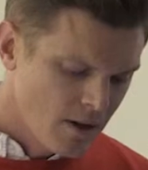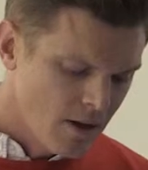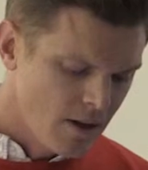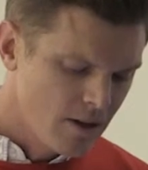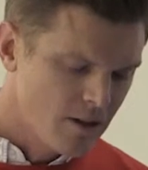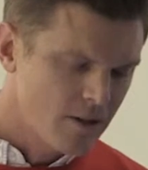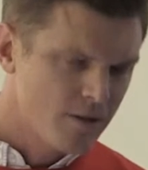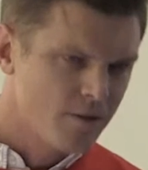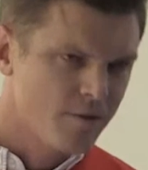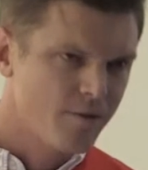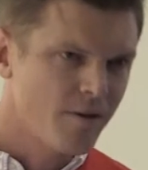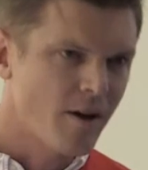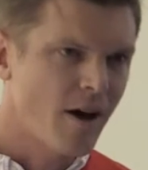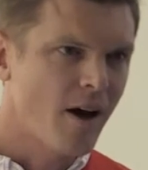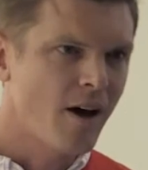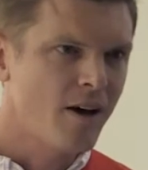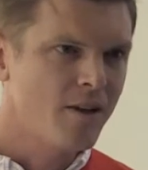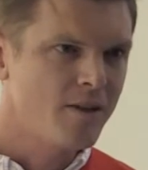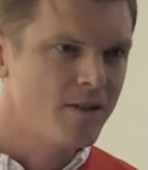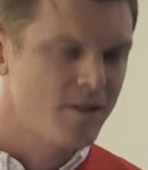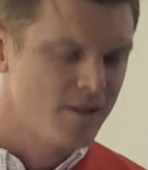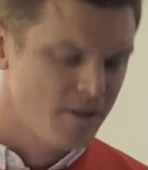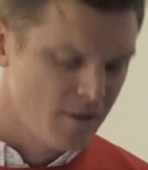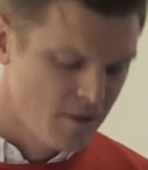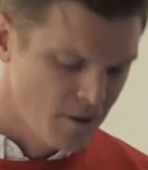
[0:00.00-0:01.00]
It is for
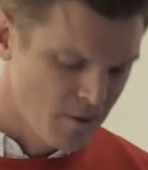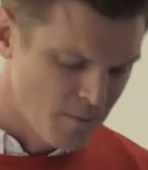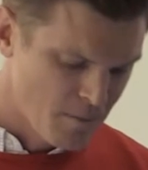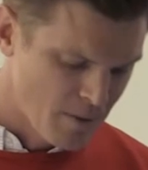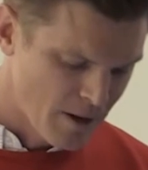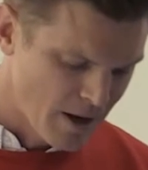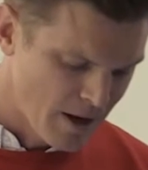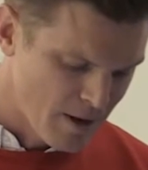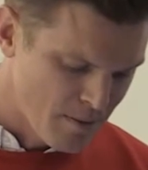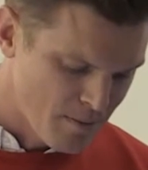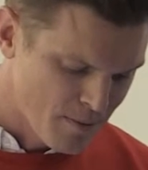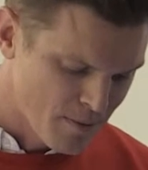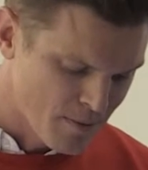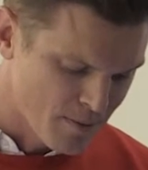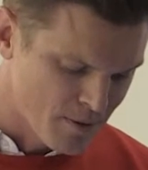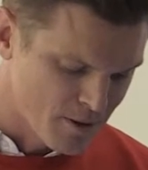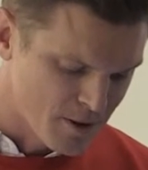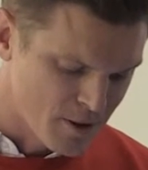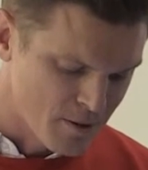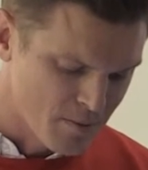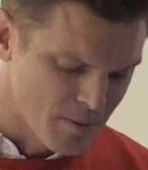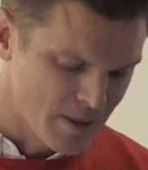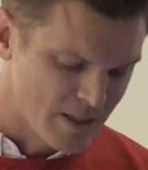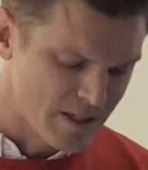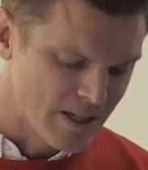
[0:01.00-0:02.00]
us, the people,
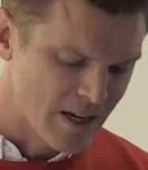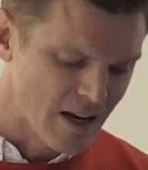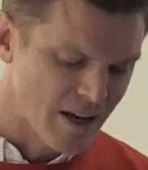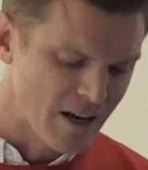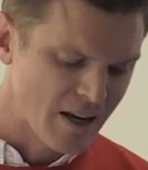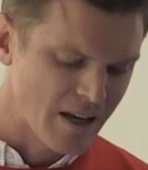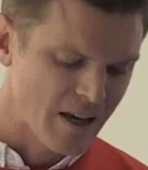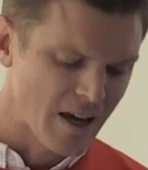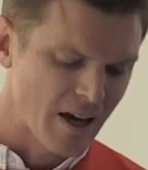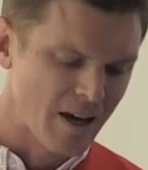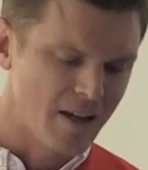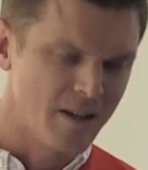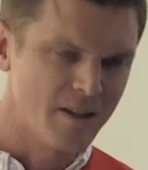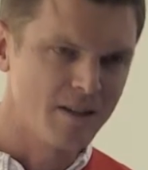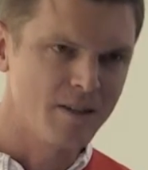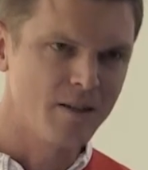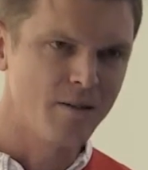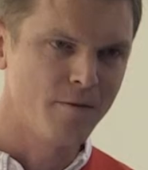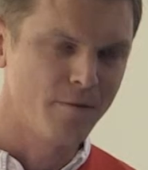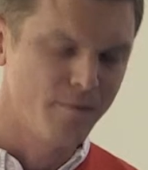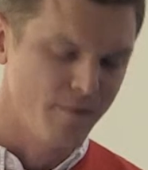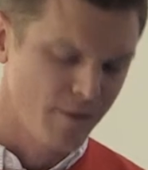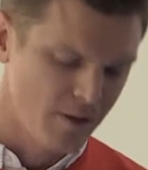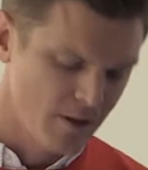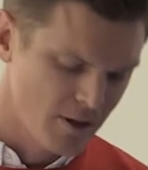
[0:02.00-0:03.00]
to be dedicated to
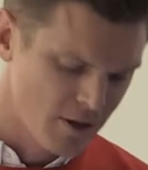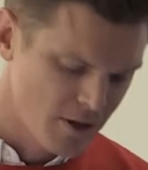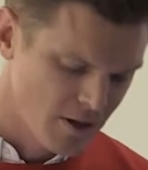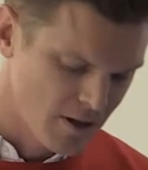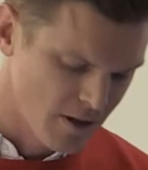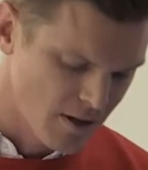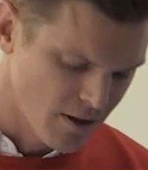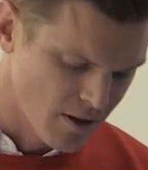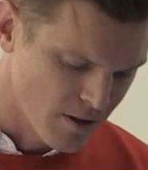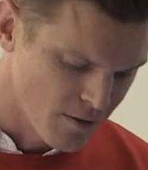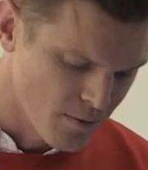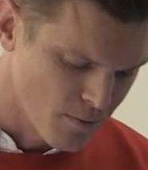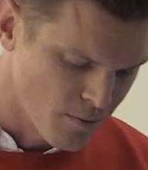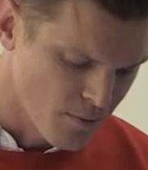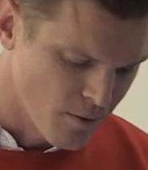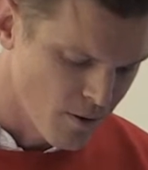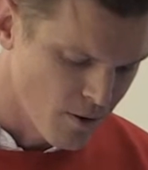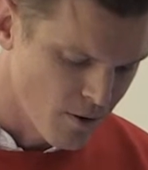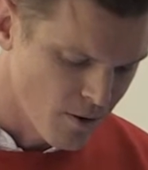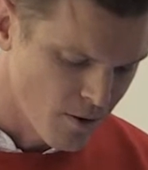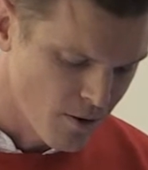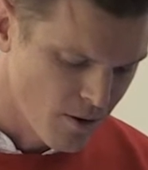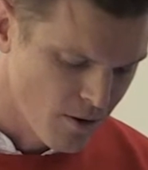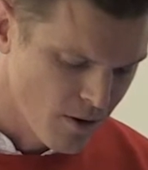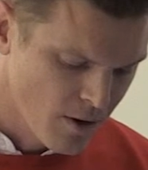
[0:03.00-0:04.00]
finishing the
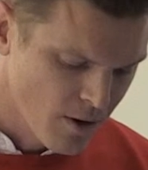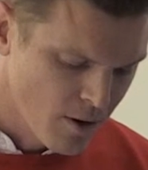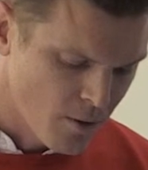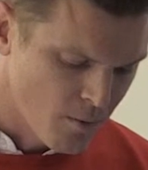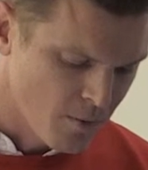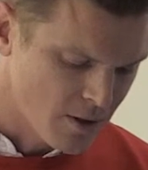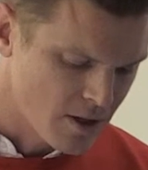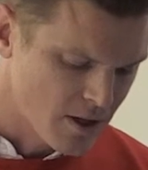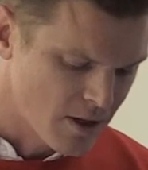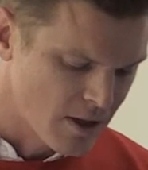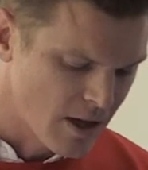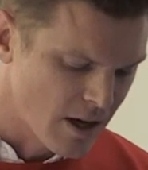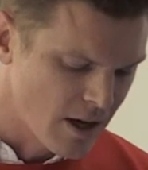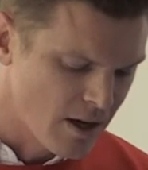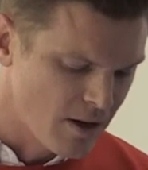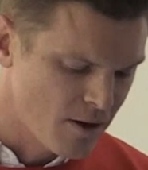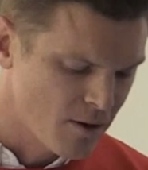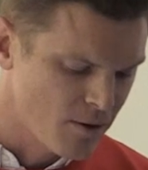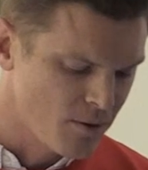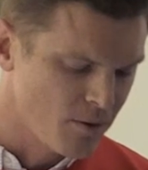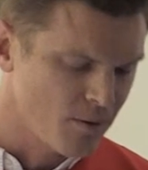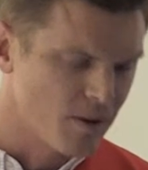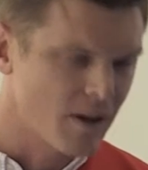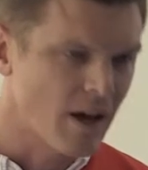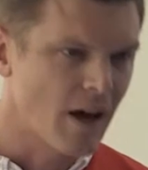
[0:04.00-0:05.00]
war, which they
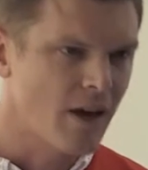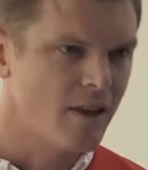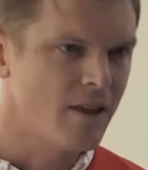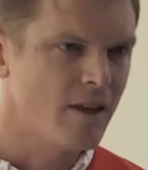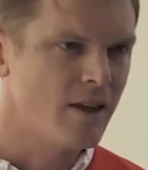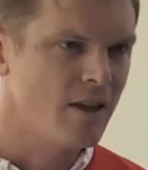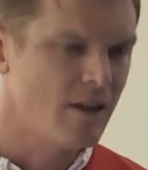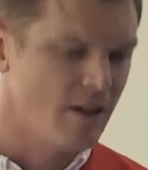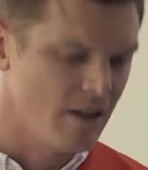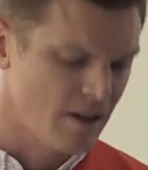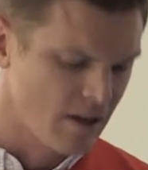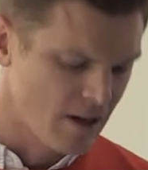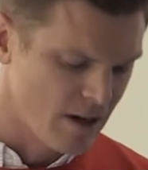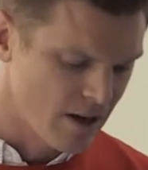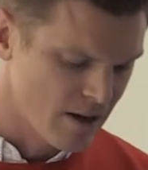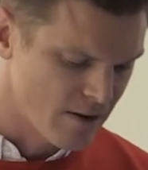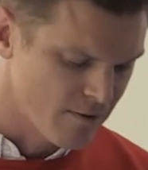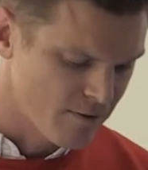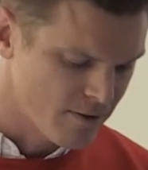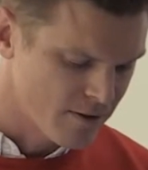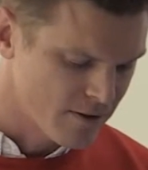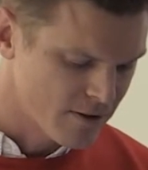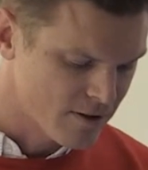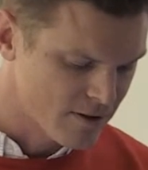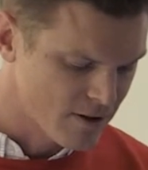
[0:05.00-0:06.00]
who gather here have